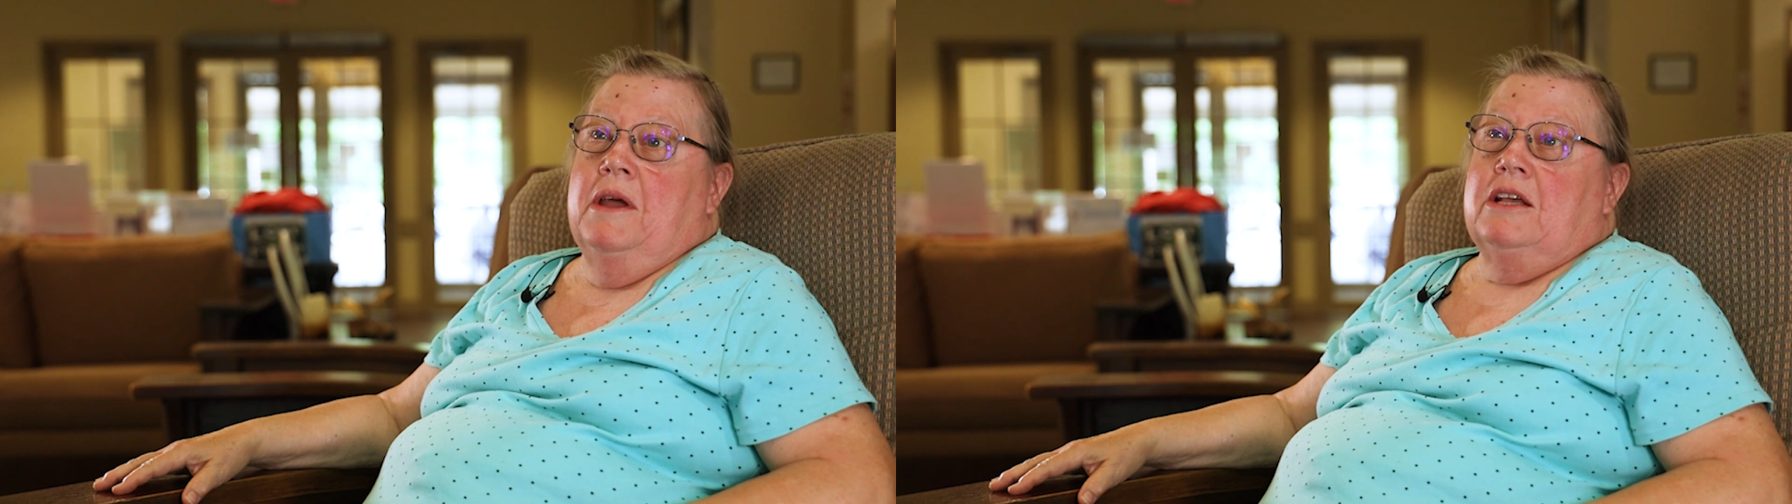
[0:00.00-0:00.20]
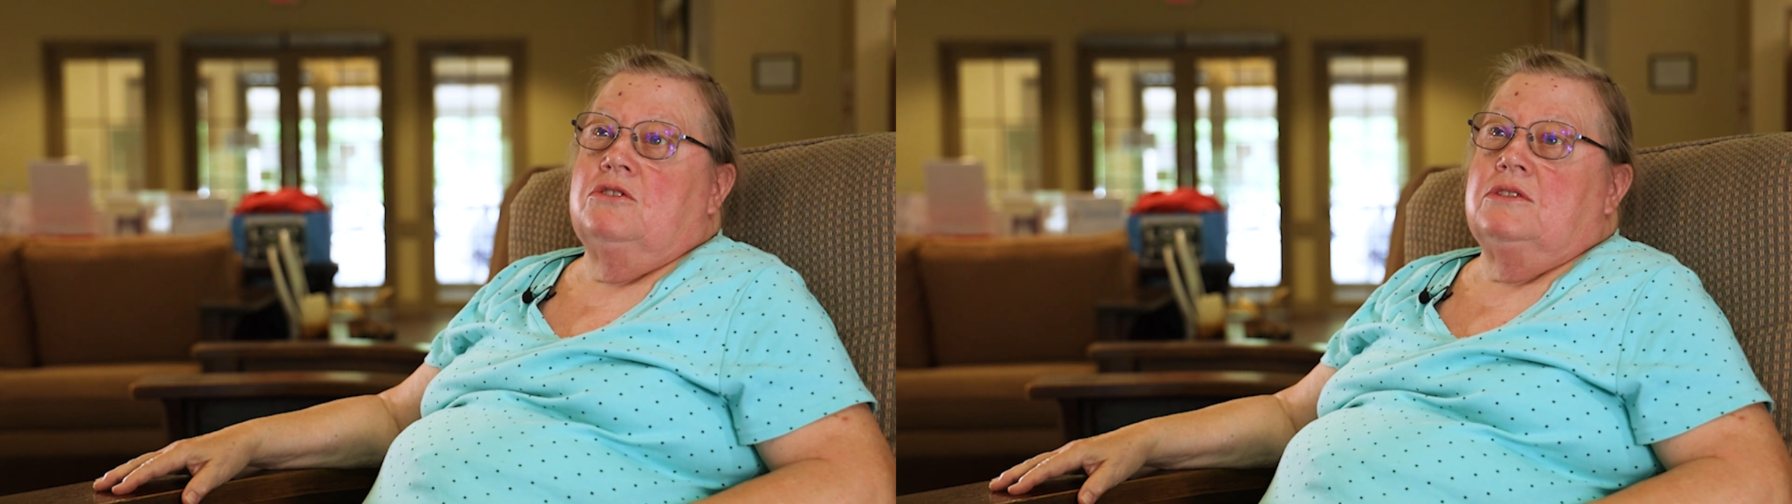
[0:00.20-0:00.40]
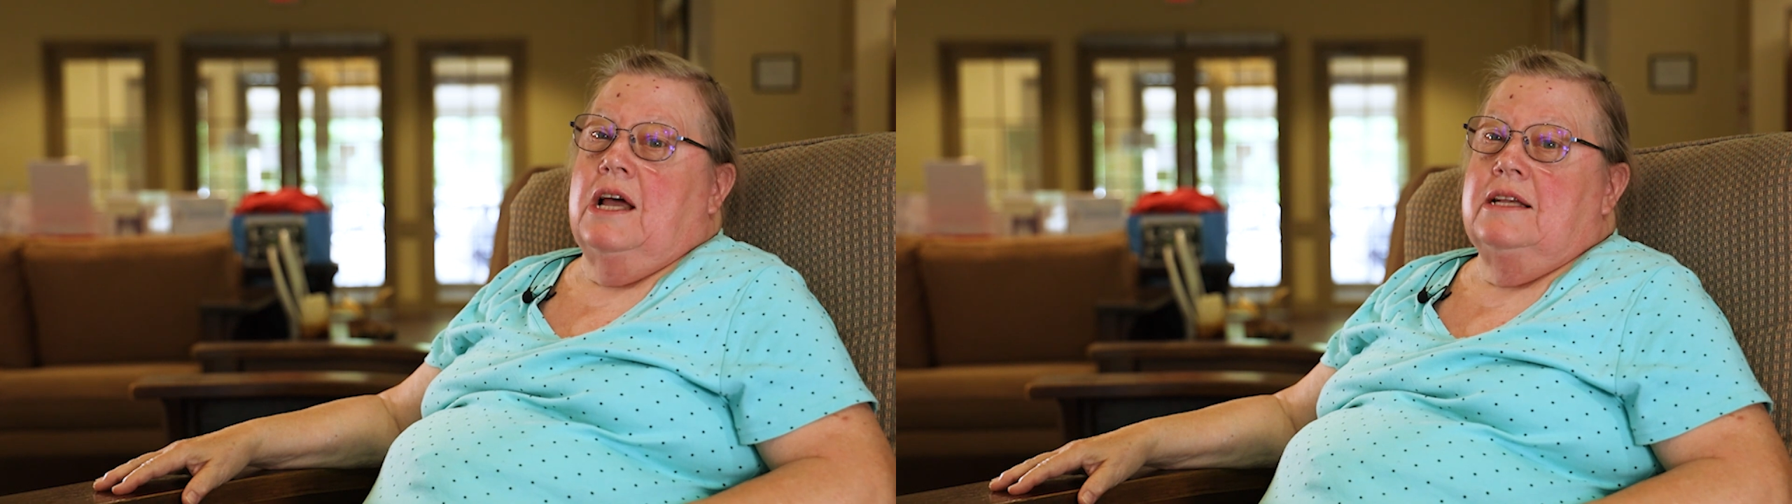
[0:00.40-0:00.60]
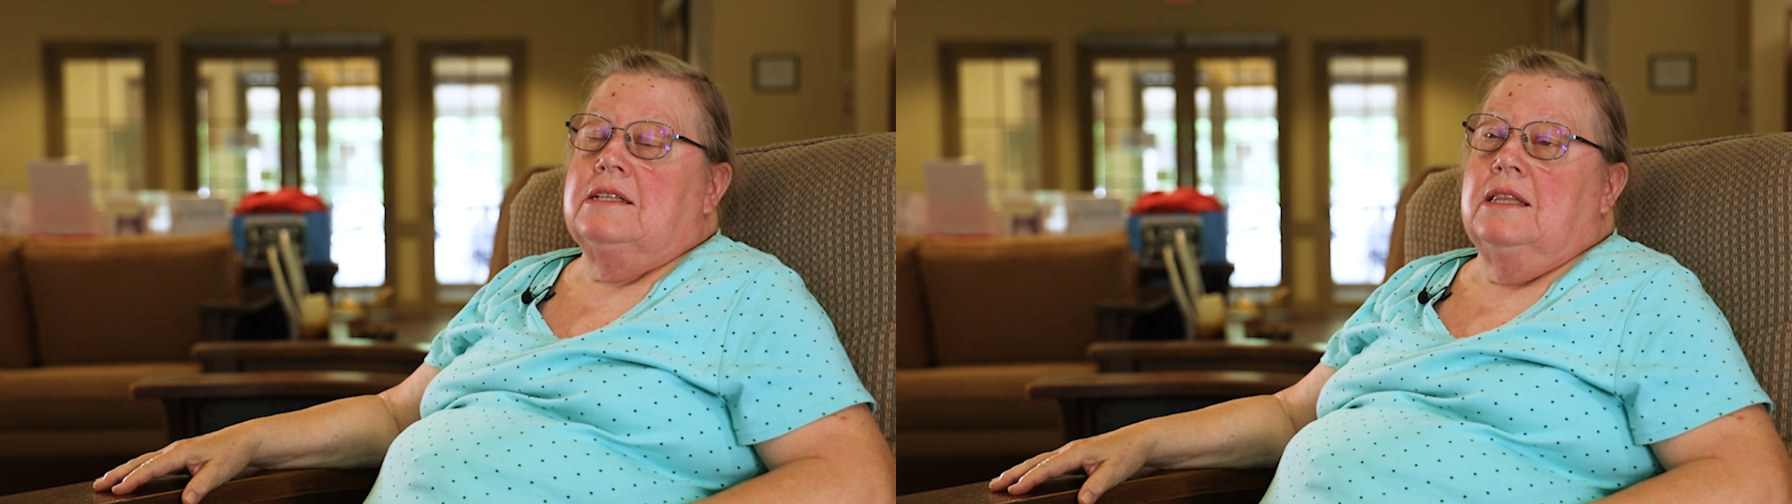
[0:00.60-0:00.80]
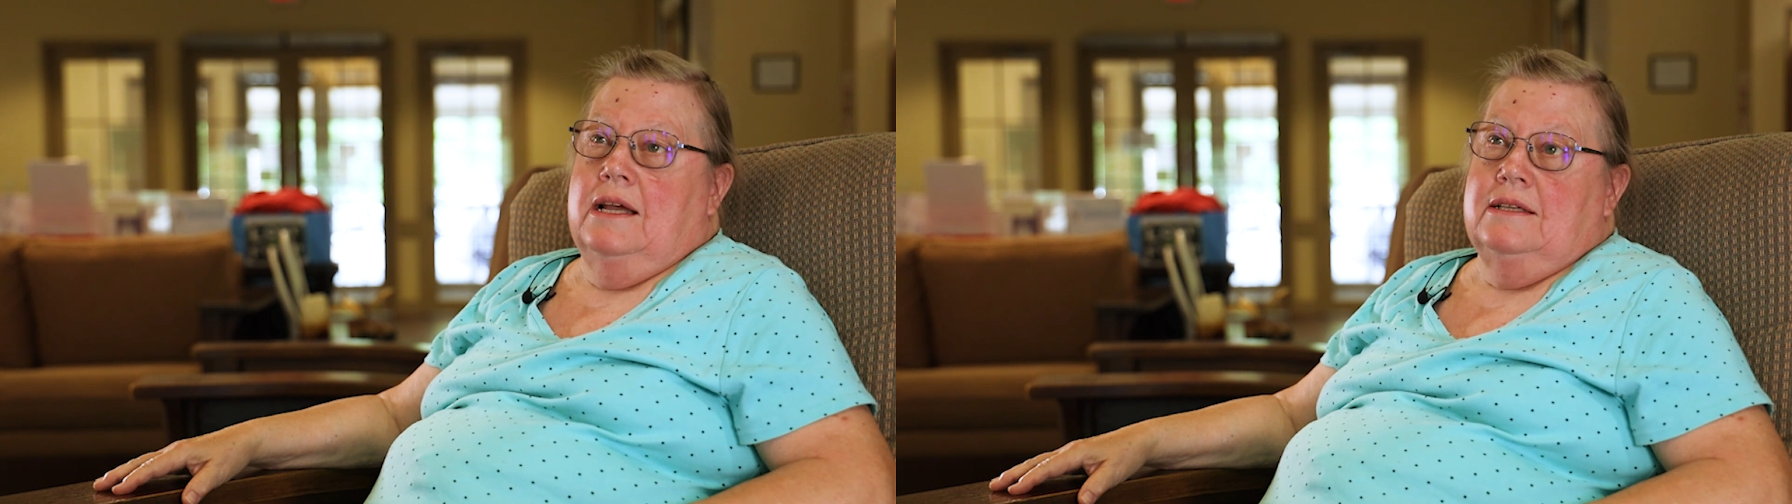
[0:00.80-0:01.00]
exercise
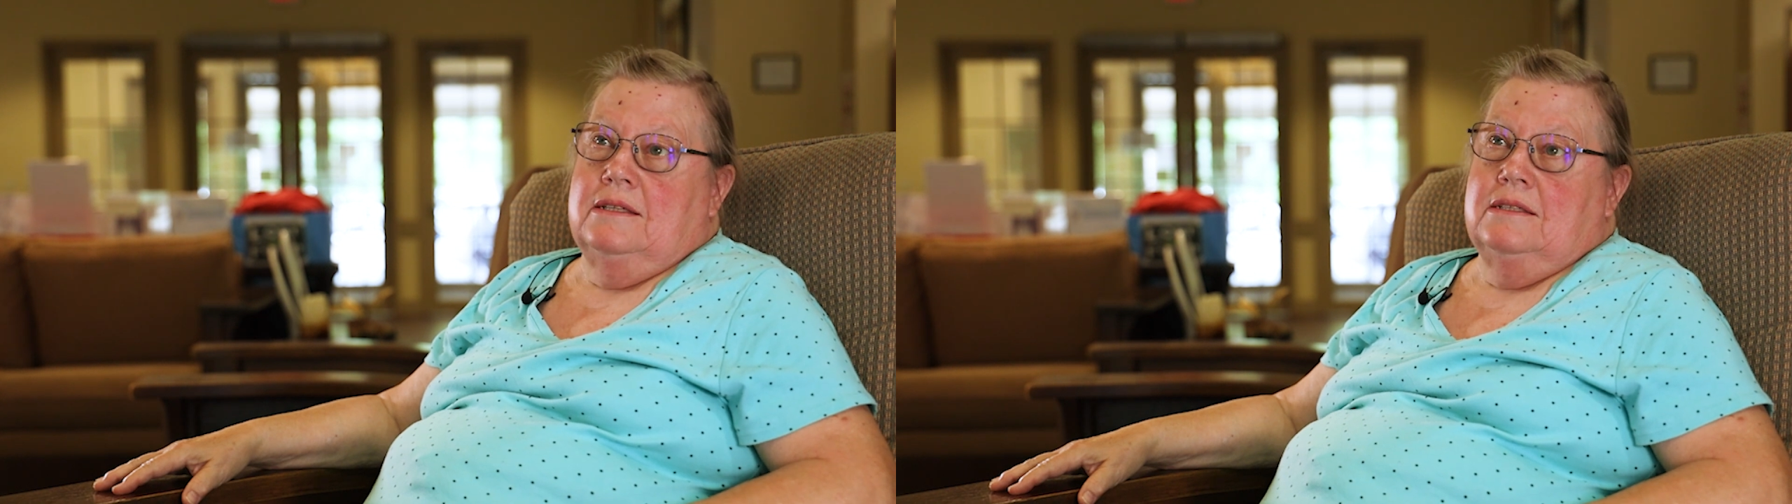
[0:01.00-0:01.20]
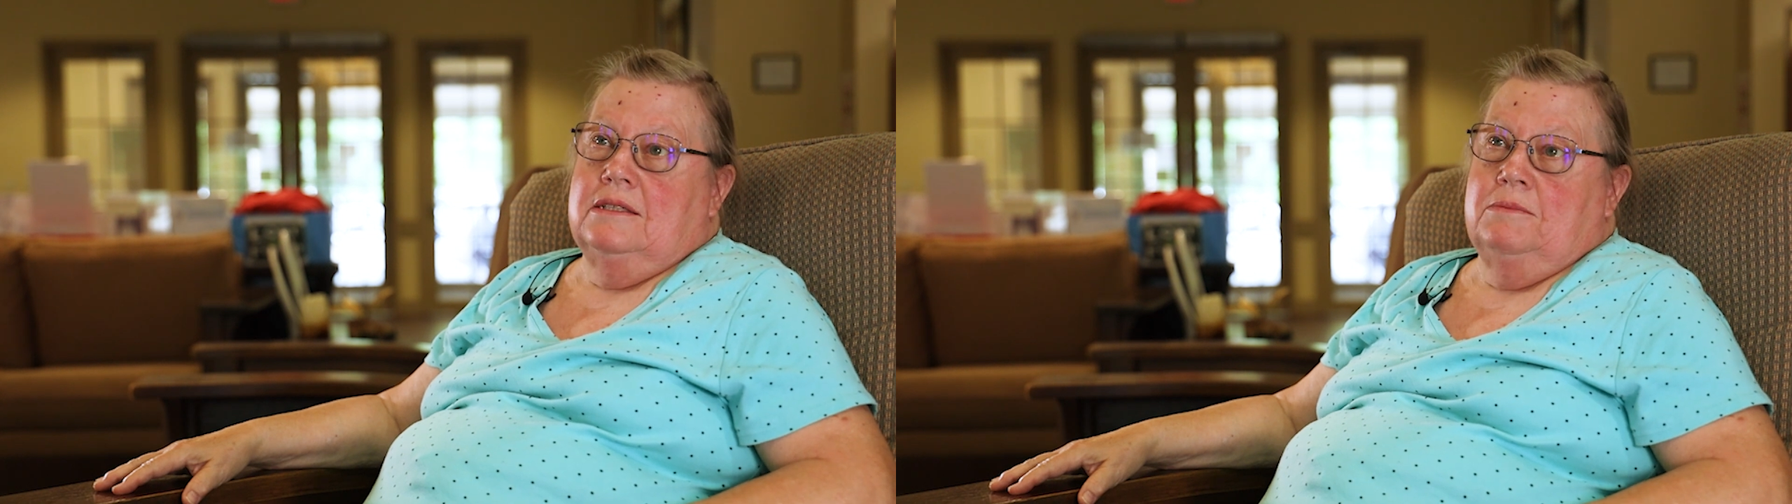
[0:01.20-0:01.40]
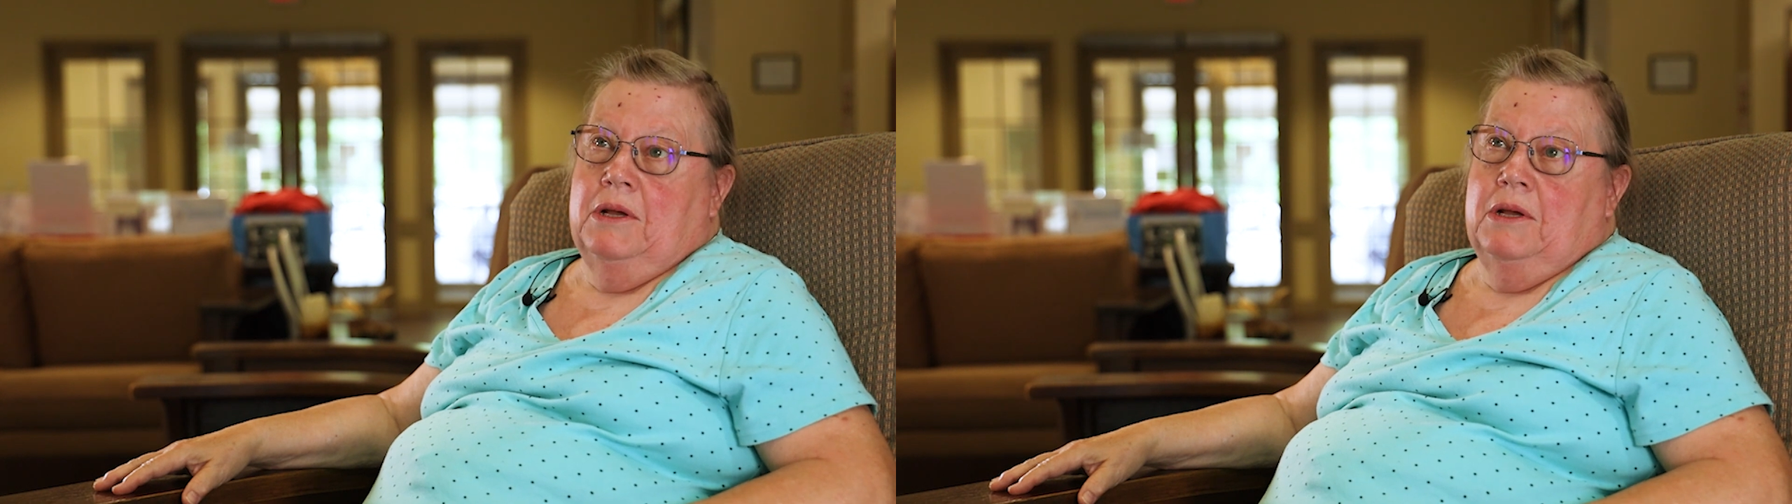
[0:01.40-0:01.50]
classes,